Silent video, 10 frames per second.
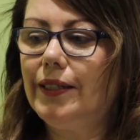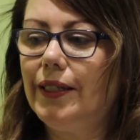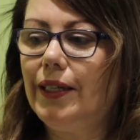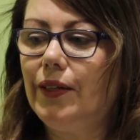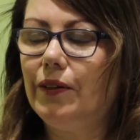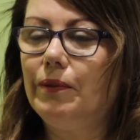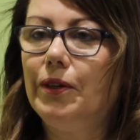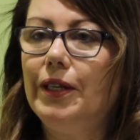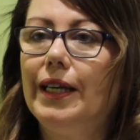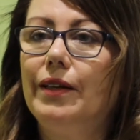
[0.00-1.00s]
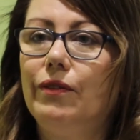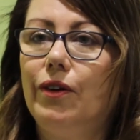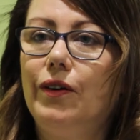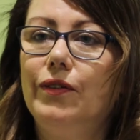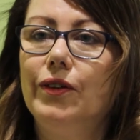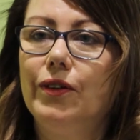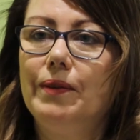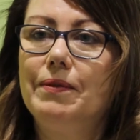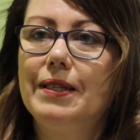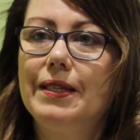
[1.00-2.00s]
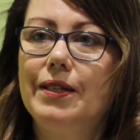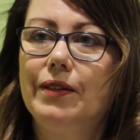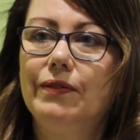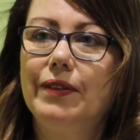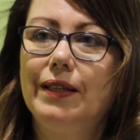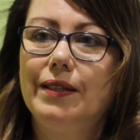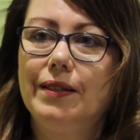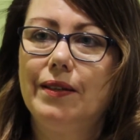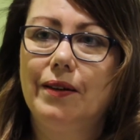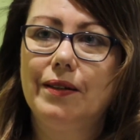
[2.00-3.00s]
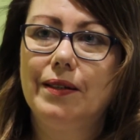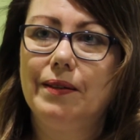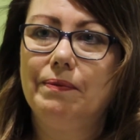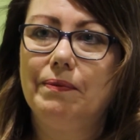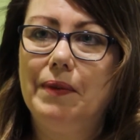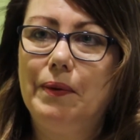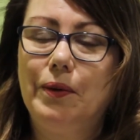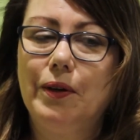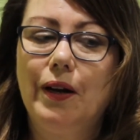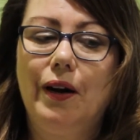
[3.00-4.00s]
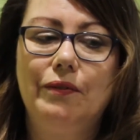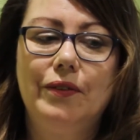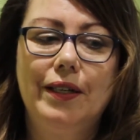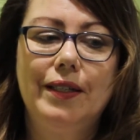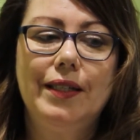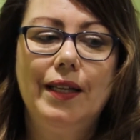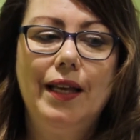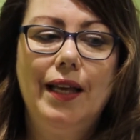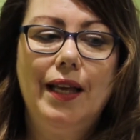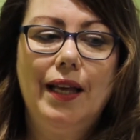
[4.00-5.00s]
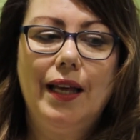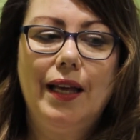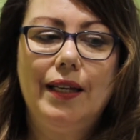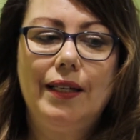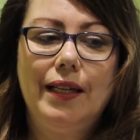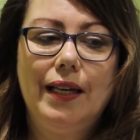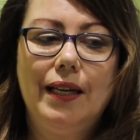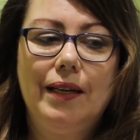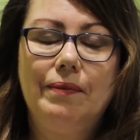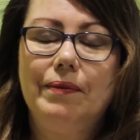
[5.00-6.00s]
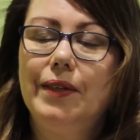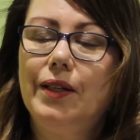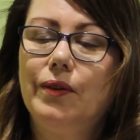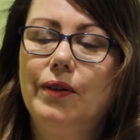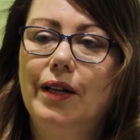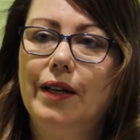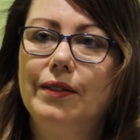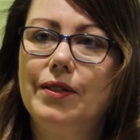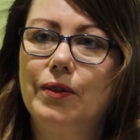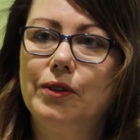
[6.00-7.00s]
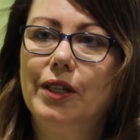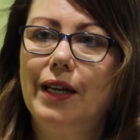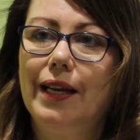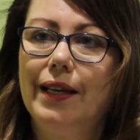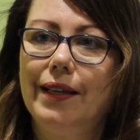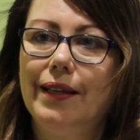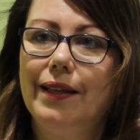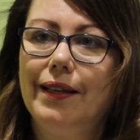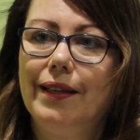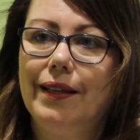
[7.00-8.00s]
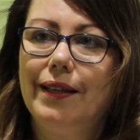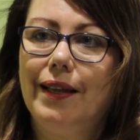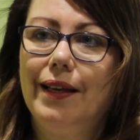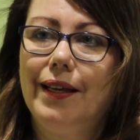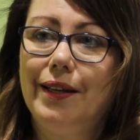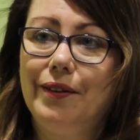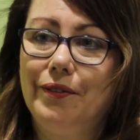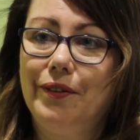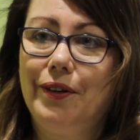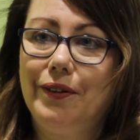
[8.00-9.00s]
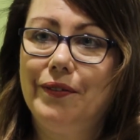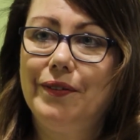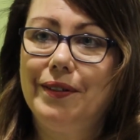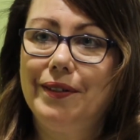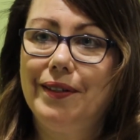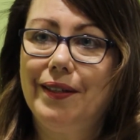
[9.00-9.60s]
the more you get involved in groups and stuff, you start to be more confident and going out socially and getting involved.